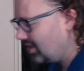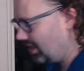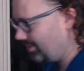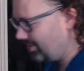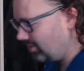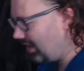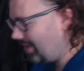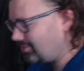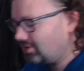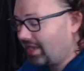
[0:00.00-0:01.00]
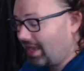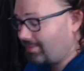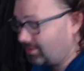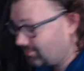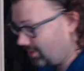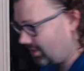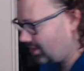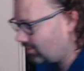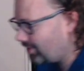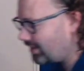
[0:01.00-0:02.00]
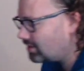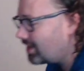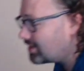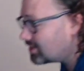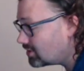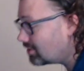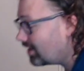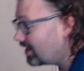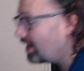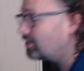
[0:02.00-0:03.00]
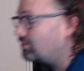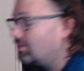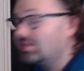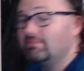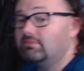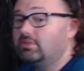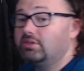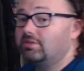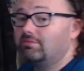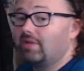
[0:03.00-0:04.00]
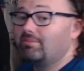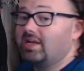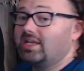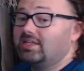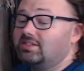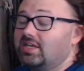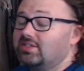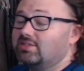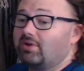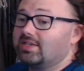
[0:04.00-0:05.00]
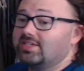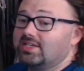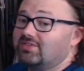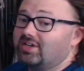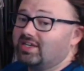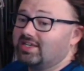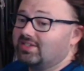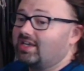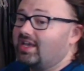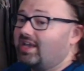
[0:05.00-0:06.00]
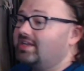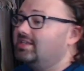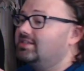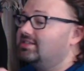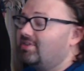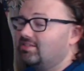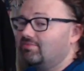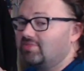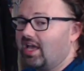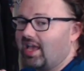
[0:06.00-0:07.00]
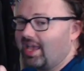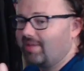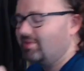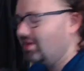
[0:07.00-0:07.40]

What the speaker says: It will absolutely happen on a regular basis too. I get thrown something new and my brain doesn't process it very easily. I need to spend some time